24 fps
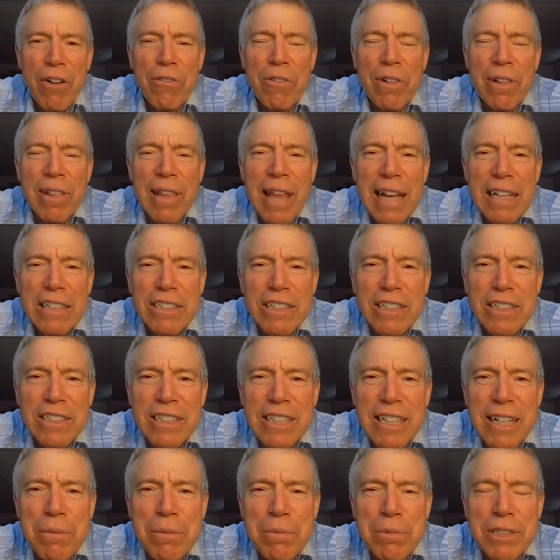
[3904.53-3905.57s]

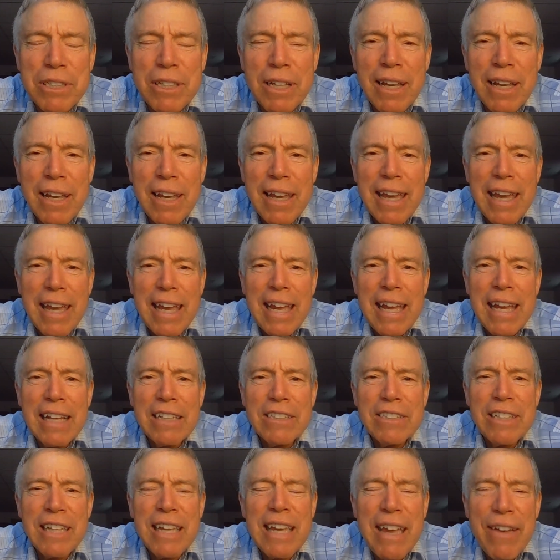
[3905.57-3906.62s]
relationships?
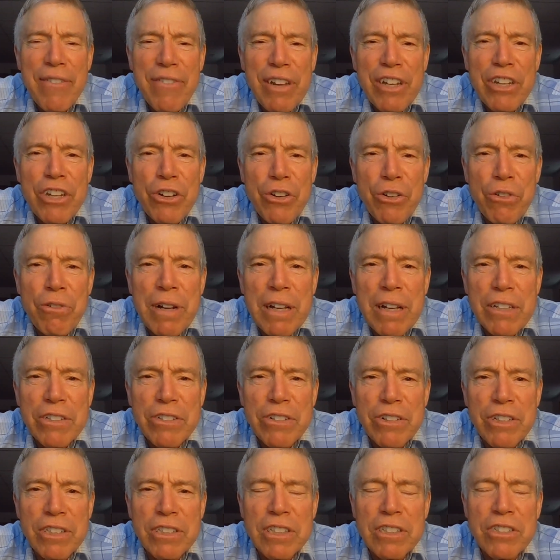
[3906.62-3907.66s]
It's giving your
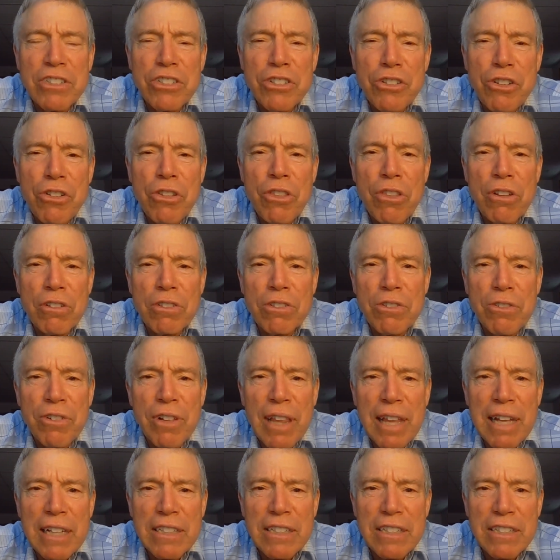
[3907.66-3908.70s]
resources to those
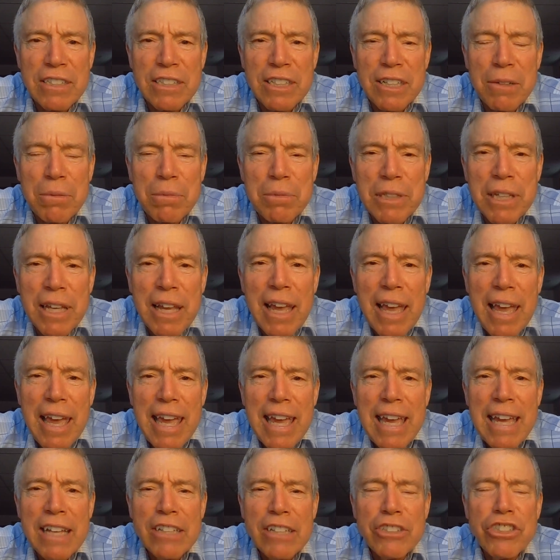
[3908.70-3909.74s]
relationships.
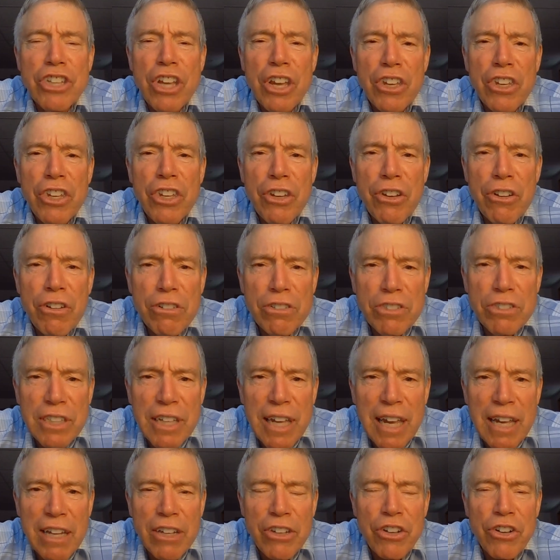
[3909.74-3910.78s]
It's
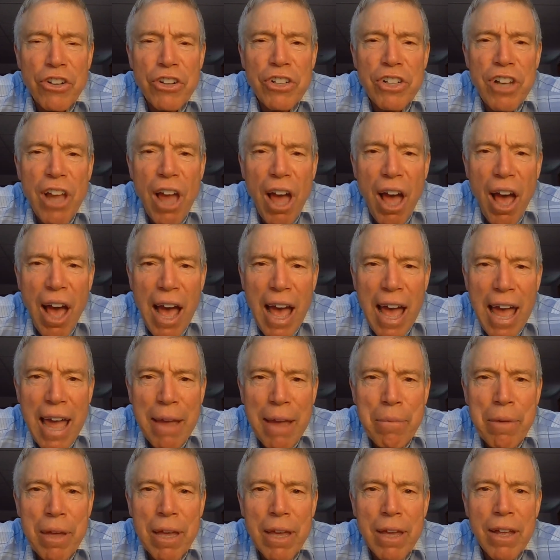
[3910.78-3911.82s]
using your
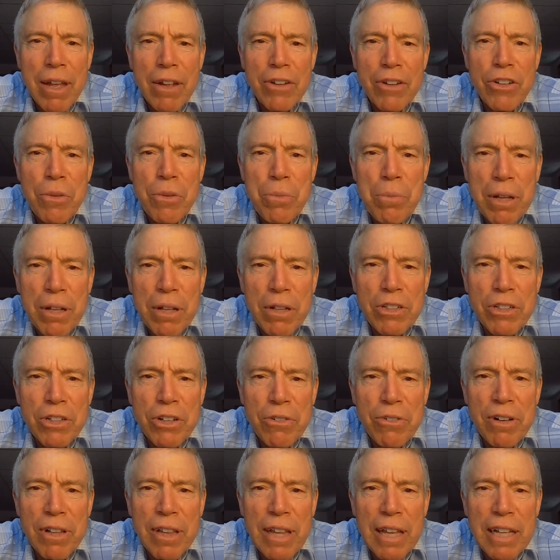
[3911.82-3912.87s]
time to build
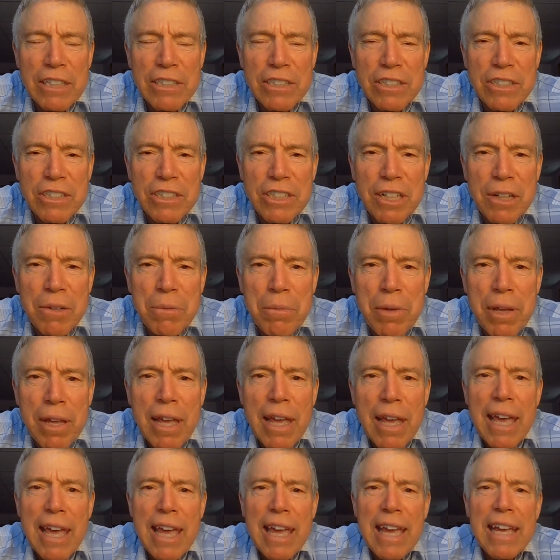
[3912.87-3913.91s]
your relationship.
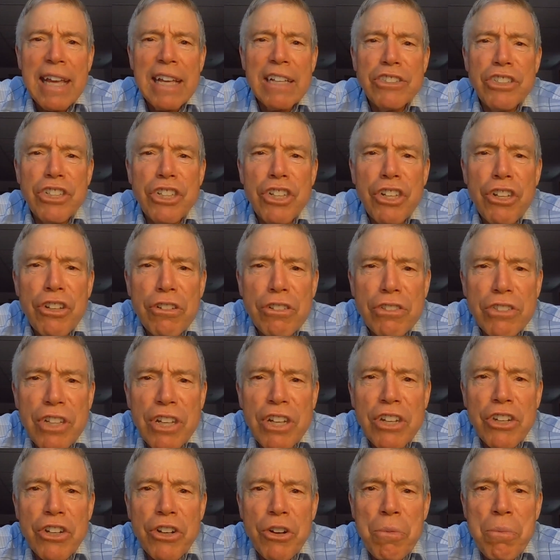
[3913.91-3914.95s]
It's
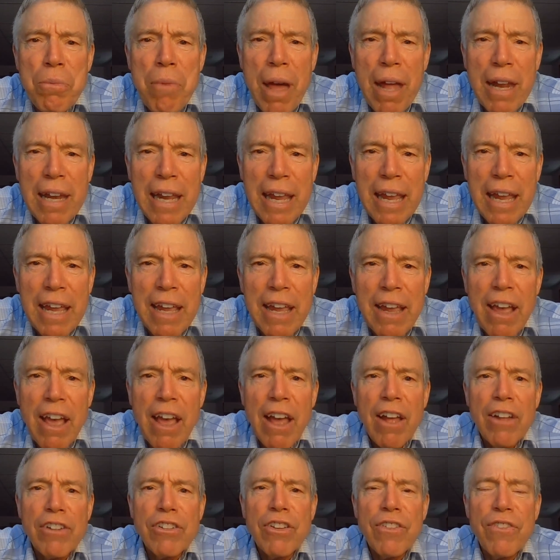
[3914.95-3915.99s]
using your money
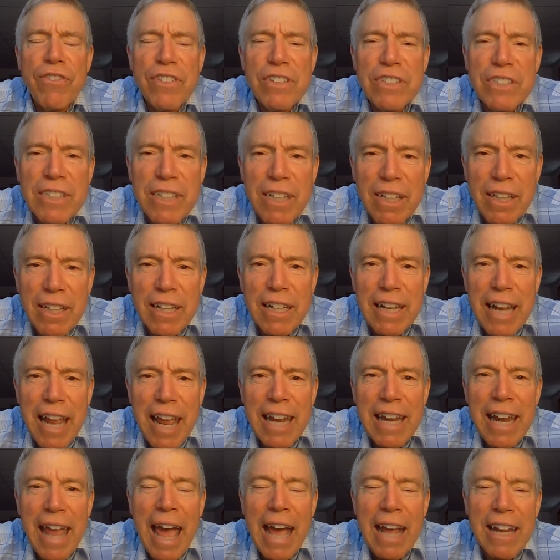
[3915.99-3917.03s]
to
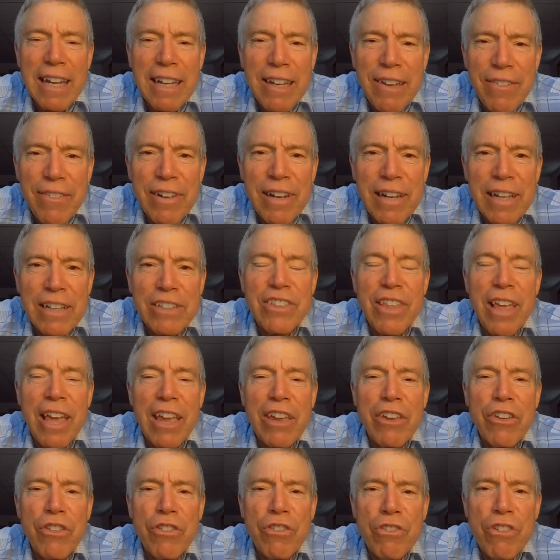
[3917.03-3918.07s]
facilitate activities that
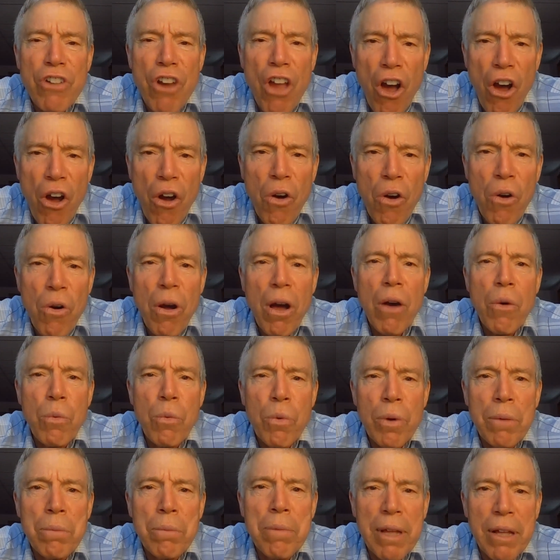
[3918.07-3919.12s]
you know
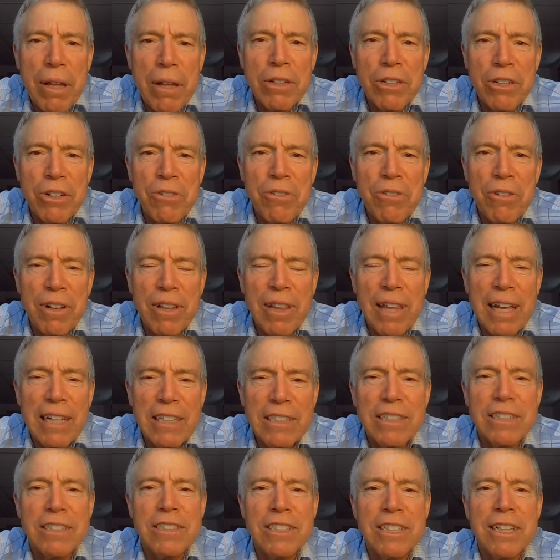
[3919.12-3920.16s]
will build your
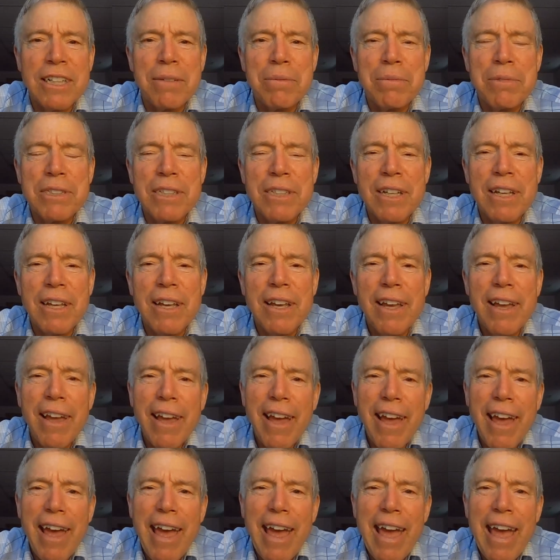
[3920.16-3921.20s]
relationships.
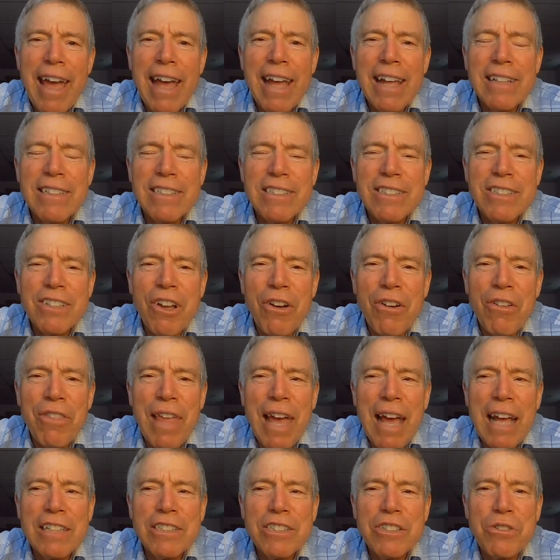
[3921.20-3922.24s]
And so
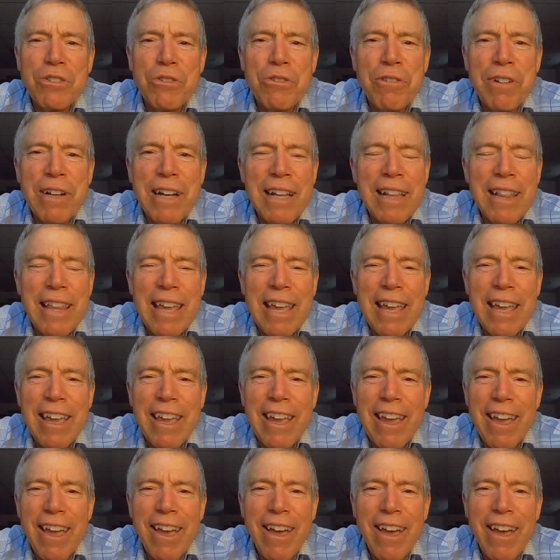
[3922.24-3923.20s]
that's really